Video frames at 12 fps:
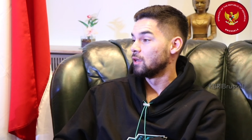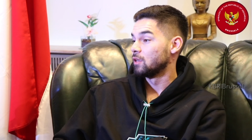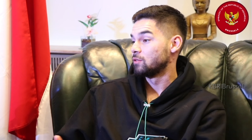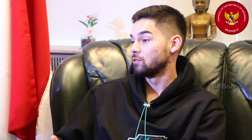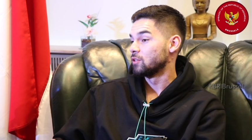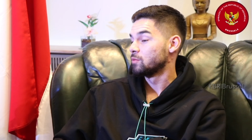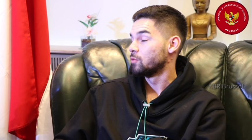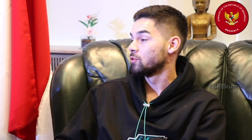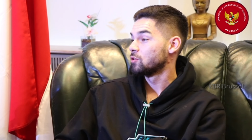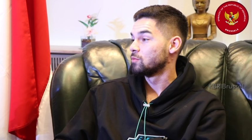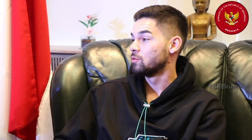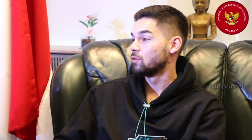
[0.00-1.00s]
as soon as
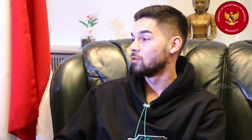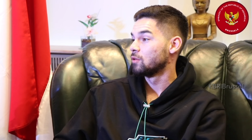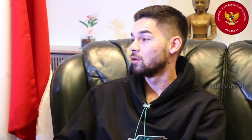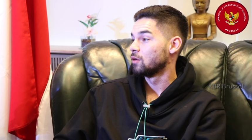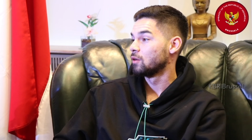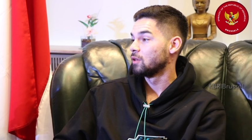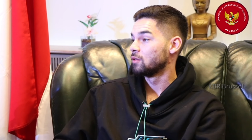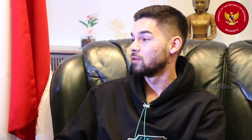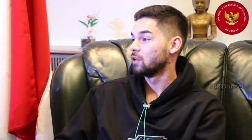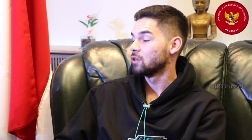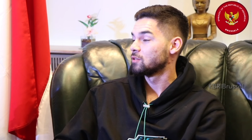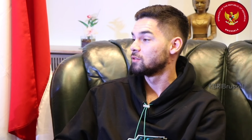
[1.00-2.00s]
possible in
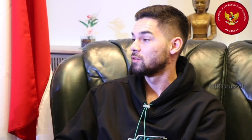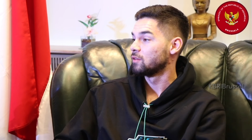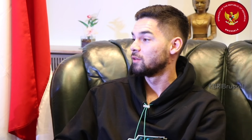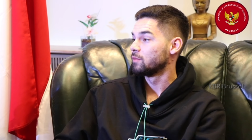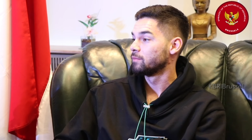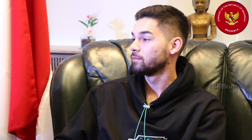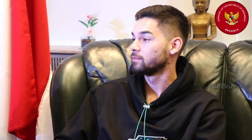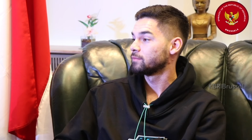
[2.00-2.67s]
the national team.